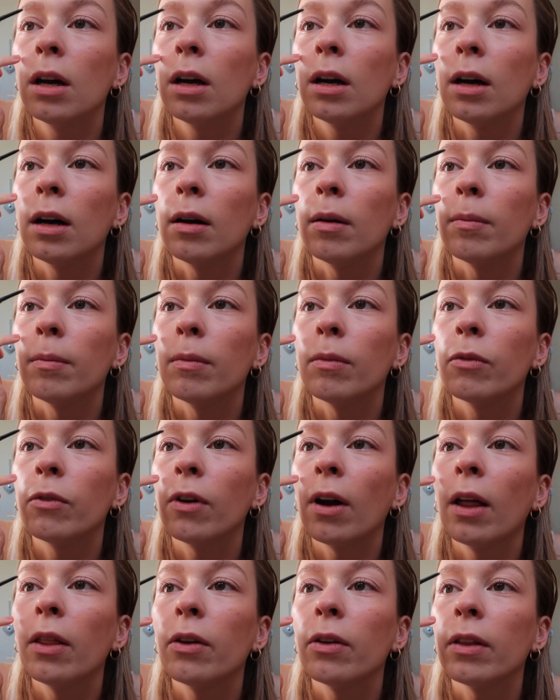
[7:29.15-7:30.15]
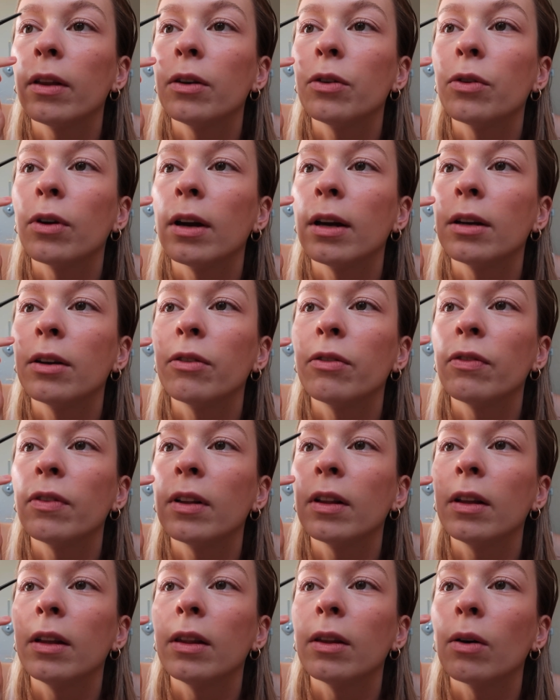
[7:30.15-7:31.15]
rather than trying to
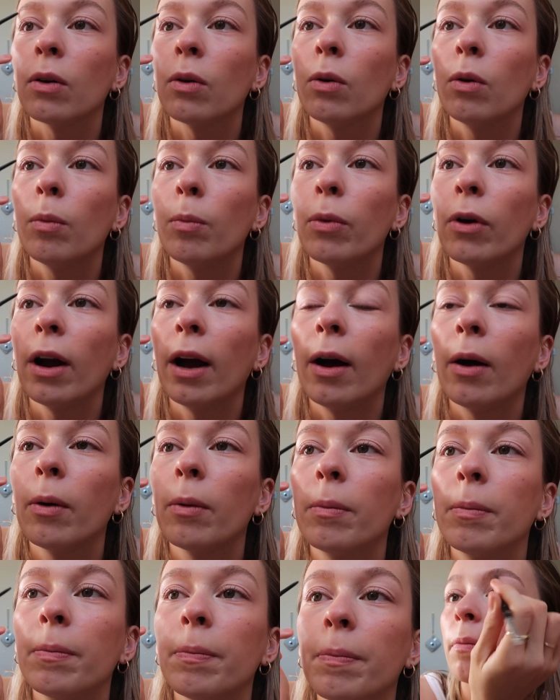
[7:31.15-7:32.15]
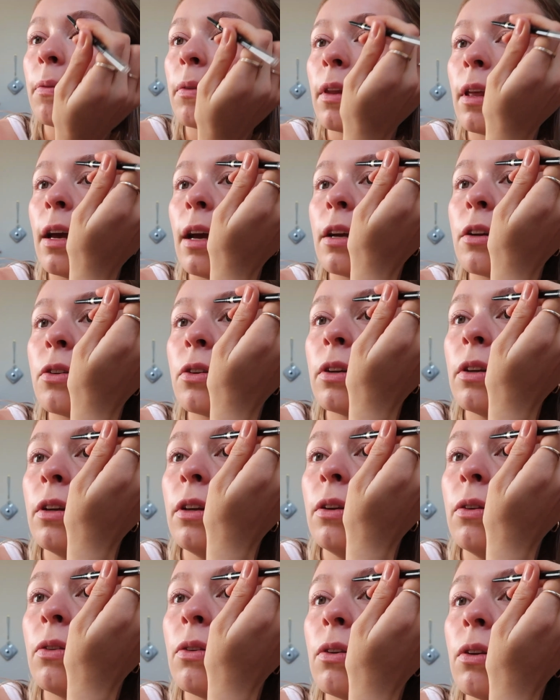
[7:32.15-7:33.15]
fill in the whole brow. I actually
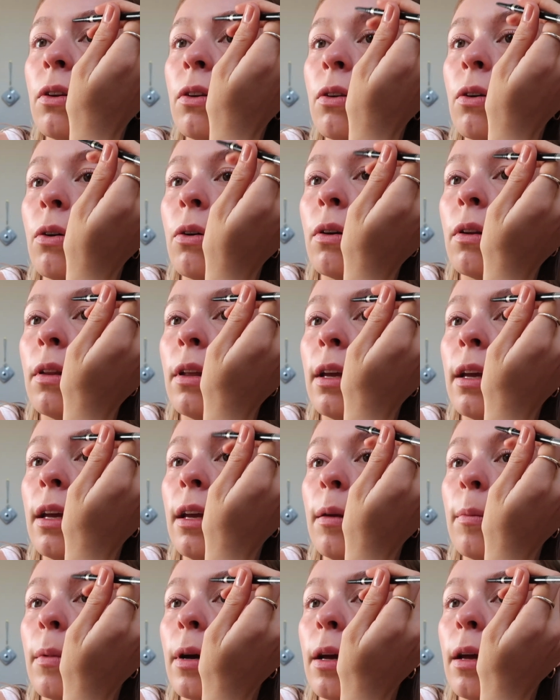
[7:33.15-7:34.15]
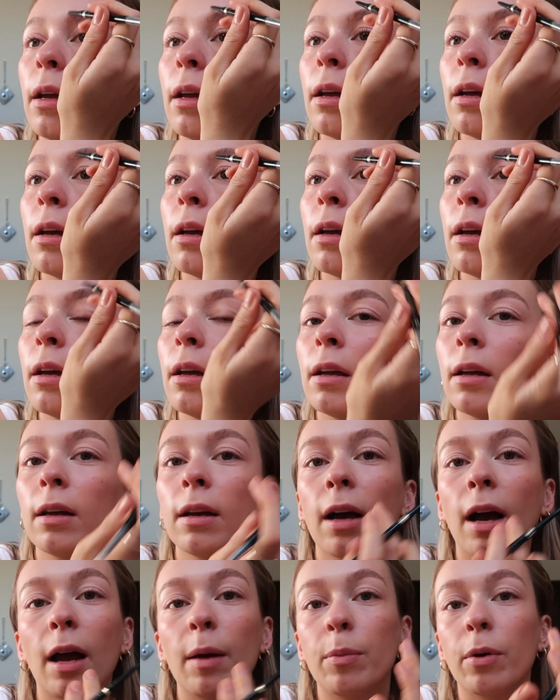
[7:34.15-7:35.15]
used to totally hate my
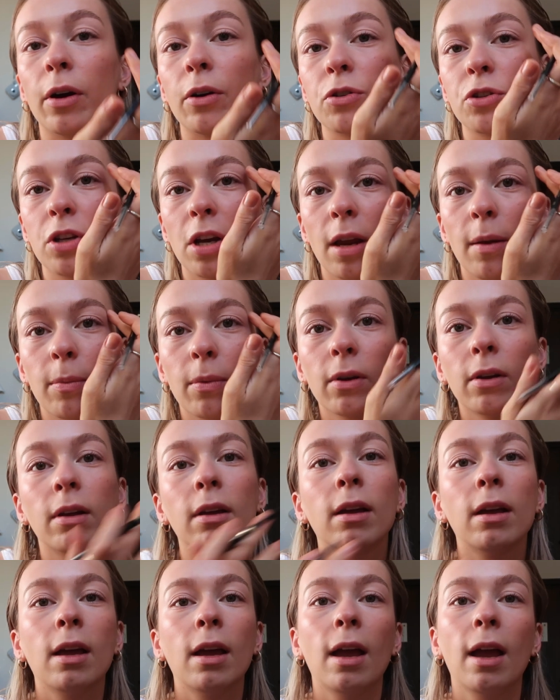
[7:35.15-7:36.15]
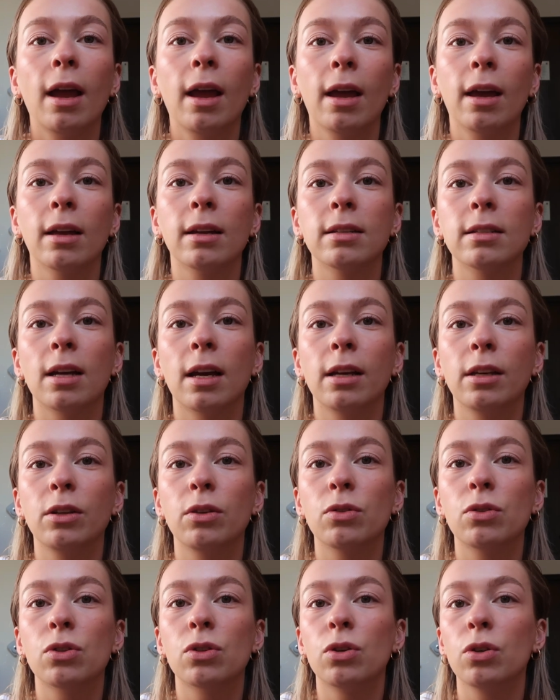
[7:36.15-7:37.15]
eyebrow shape, and I
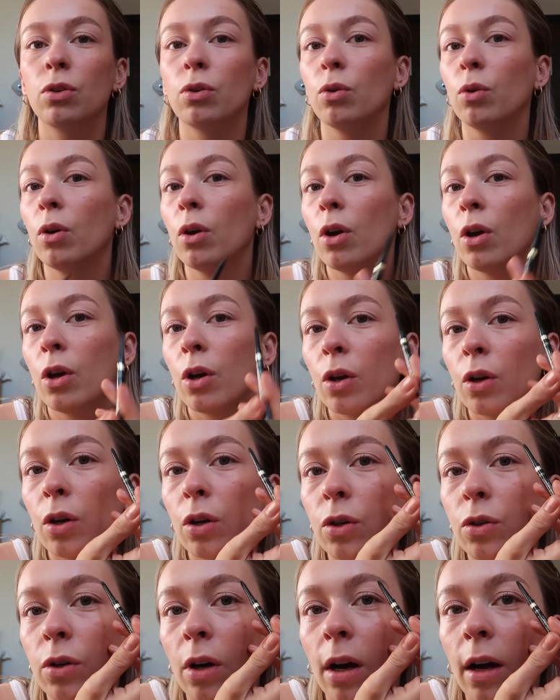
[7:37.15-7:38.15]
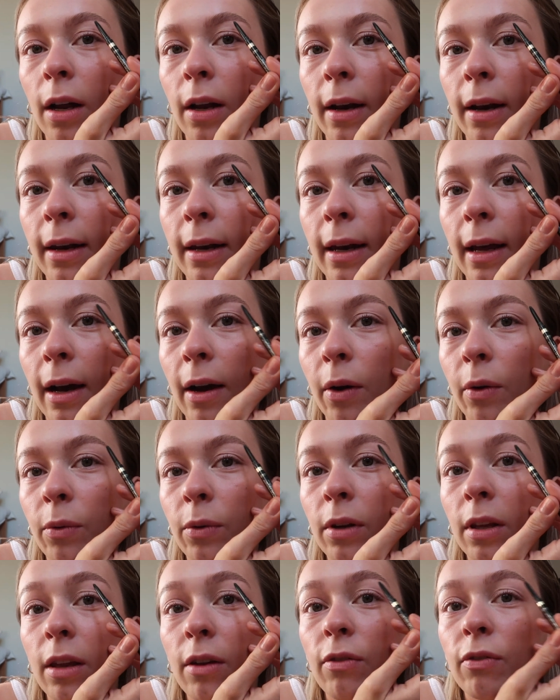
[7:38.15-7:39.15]
used to draw it down
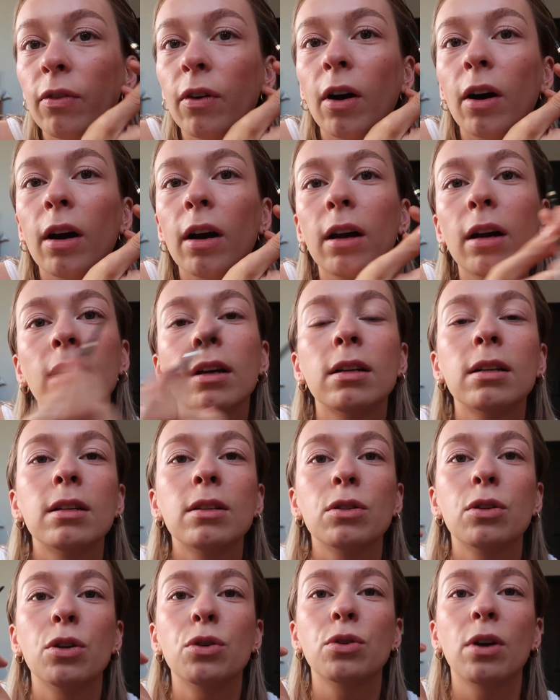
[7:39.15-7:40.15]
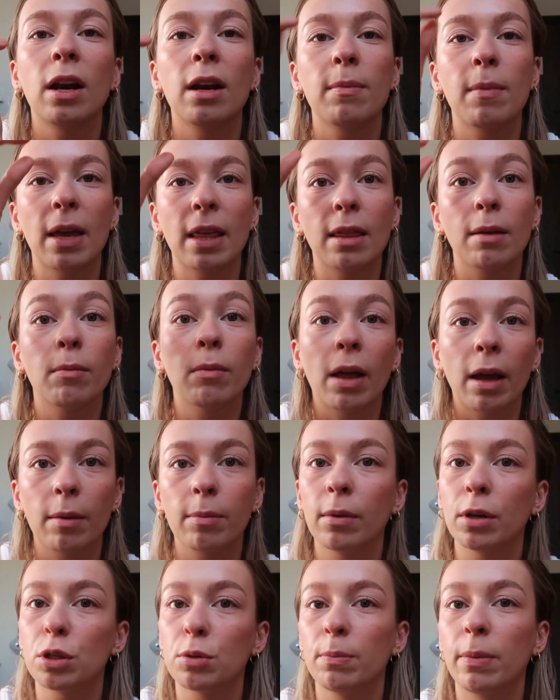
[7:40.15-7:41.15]
really far to try to make them
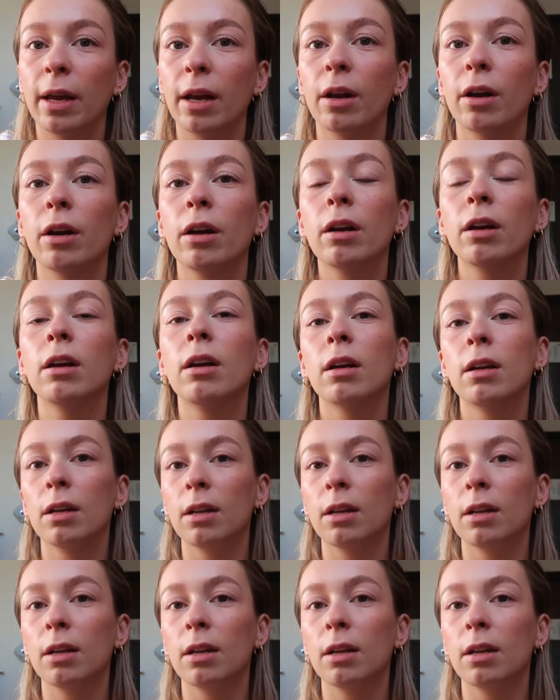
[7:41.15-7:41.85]
like much bigger.